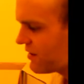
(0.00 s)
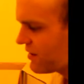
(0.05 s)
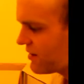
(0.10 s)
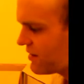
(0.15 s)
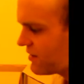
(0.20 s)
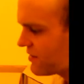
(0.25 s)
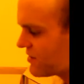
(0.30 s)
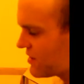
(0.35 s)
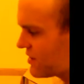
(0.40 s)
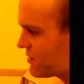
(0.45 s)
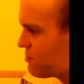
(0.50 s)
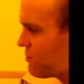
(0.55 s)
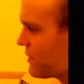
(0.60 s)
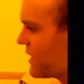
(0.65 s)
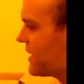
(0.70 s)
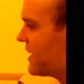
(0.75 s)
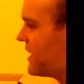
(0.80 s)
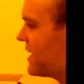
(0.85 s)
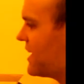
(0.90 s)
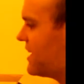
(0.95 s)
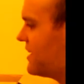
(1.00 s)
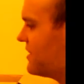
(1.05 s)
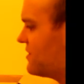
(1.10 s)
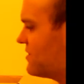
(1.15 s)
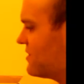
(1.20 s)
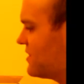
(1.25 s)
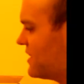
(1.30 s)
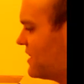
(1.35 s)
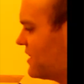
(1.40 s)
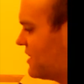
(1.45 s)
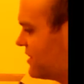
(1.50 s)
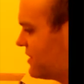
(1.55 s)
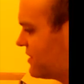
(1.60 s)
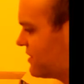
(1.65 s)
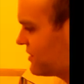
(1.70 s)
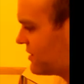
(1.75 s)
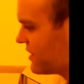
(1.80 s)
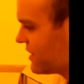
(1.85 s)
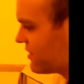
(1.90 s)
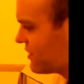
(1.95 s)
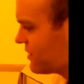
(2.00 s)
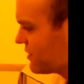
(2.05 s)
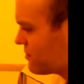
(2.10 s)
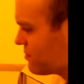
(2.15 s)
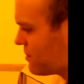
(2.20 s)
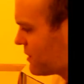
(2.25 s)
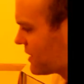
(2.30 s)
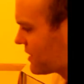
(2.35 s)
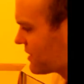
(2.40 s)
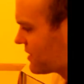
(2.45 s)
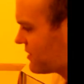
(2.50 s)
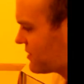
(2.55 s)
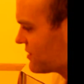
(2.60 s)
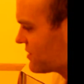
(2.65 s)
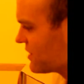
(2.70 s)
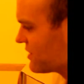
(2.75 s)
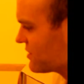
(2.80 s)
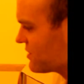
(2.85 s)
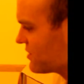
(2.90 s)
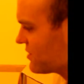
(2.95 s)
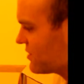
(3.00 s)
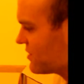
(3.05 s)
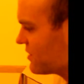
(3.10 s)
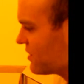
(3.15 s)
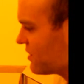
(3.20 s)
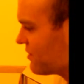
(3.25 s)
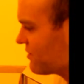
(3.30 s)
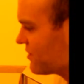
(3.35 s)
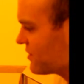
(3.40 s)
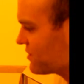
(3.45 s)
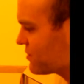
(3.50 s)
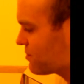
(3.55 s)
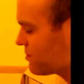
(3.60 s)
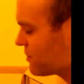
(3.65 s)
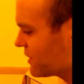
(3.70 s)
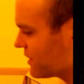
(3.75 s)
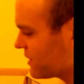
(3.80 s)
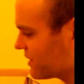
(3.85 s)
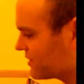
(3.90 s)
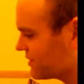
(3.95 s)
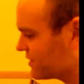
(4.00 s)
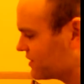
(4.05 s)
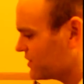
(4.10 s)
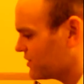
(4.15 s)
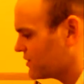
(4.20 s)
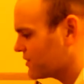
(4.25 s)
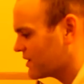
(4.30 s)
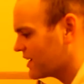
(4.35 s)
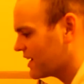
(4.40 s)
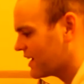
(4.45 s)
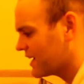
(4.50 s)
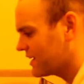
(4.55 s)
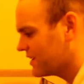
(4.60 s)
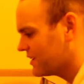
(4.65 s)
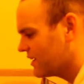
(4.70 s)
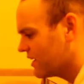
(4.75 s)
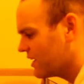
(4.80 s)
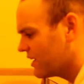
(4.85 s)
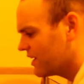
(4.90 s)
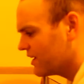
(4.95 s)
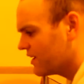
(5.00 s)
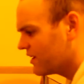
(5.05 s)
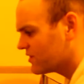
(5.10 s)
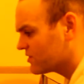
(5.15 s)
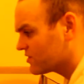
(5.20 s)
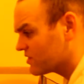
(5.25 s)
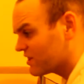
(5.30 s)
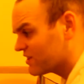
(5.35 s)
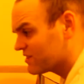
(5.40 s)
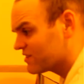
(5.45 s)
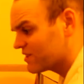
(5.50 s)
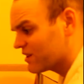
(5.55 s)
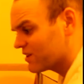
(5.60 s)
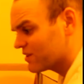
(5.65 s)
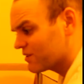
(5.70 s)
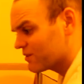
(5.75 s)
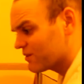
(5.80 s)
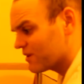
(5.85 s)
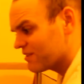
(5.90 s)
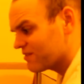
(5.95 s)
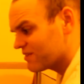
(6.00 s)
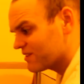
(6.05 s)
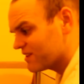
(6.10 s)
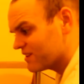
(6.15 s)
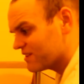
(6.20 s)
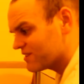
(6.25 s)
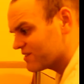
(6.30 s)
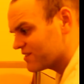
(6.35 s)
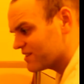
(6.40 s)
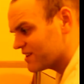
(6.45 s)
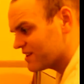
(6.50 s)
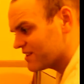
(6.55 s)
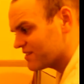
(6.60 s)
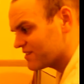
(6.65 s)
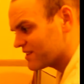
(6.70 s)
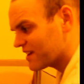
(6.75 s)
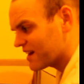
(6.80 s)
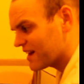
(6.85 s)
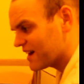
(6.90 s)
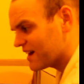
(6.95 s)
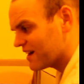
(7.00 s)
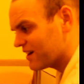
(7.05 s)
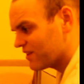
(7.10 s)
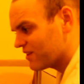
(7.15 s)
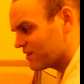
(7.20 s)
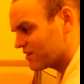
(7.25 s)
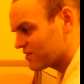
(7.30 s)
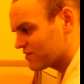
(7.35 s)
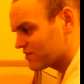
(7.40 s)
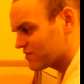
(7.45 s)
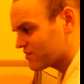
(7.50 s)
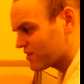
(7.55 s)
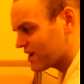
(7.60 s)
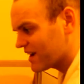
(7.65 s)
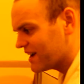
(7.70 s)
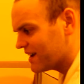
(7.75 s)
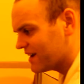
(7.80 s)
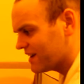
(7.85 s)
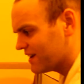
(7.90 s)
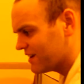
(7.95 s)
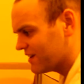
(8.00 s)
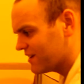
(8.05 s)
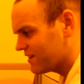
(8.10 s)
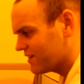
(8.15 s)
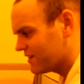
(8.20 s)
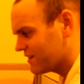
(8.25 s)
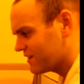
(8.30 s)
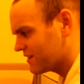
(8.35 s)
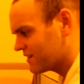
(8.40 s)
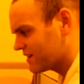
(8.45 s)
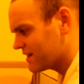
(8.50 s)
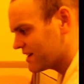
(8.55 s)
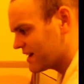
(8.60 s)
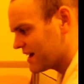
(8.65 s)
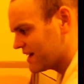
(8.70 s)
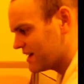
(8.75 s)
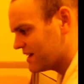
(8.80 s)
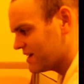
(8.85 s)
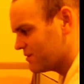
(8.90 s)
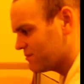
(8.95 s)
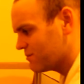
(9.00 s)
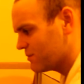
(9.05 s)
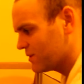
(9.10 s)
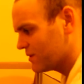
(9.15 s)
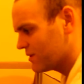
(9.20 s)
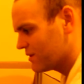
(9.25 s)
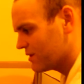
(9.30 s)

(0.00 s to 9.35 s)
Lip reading: and it says PEGI 18, and then on the back it says not for supply in the UK. So I don't know whether this is an Australian game,